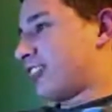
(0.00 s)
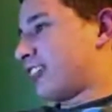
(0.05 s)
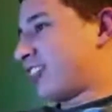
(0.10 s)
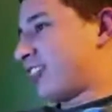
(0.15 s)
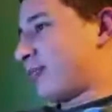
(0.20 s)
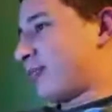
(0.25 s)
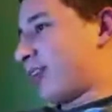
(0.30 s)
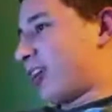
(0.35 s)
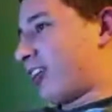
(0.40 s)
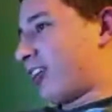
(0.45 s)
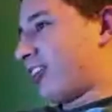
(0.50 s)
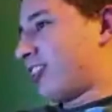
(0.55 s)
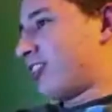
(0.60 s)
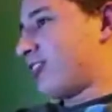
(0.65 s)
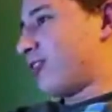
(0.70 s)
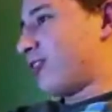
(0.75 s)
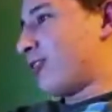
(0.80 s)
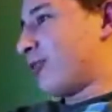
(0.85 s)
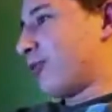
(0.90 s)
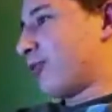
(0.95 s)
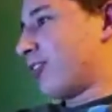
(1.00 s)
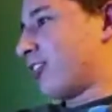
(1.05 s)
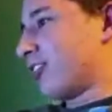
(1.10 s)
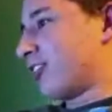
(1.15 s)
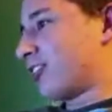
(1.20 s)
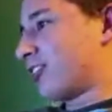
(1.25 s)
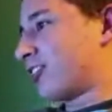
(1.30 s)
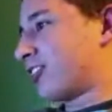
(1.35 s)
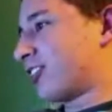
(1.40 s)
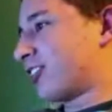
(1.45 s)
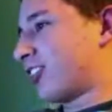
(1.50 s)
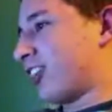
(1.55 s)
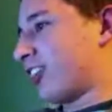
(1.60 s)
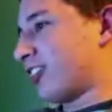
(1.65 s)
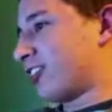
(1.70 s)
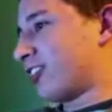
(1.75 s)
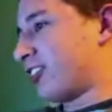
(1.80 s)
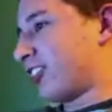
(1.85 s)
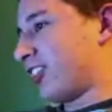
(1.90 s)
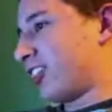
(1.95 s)
time I heard you, you were
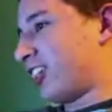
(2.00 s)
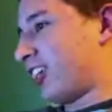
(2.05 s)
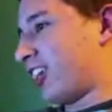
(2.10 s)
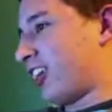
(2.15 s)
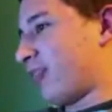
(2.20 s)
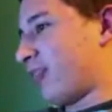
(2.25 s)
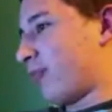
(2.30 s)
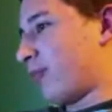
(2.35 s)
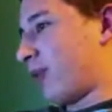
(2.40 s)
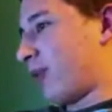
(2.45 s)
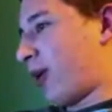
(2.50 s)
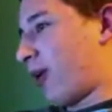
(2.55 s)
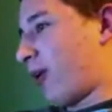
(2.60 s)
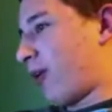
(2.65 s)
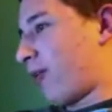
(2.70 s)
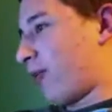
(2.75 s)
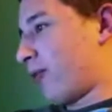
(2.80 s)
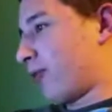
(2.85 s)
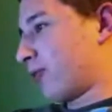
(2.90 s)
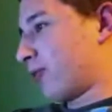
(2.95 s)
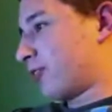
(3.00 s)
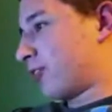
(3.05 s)
discussing about,